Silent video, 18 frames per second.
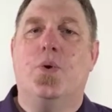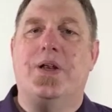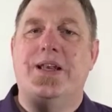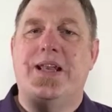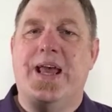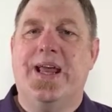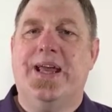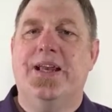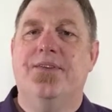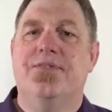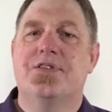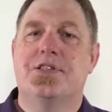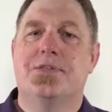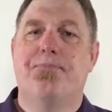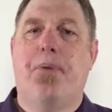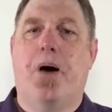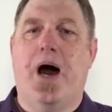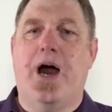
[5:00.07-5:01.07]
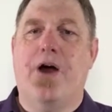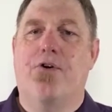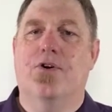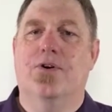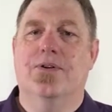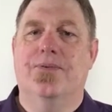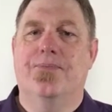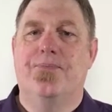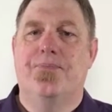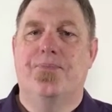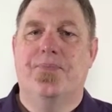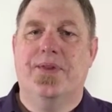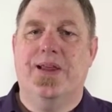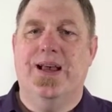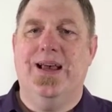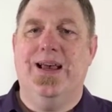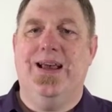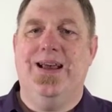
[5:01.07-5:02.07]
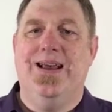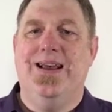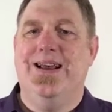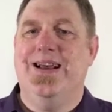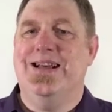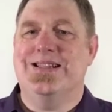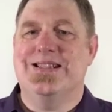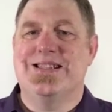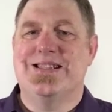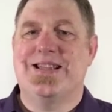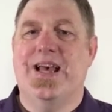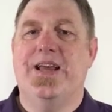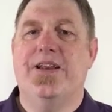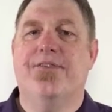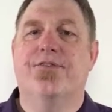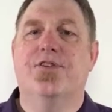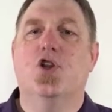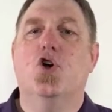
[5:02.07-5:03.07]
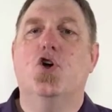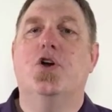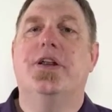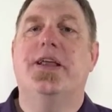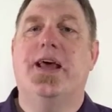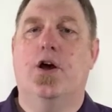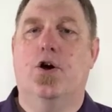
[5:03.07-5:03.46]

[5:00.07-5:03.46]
a negative spiral and state of learned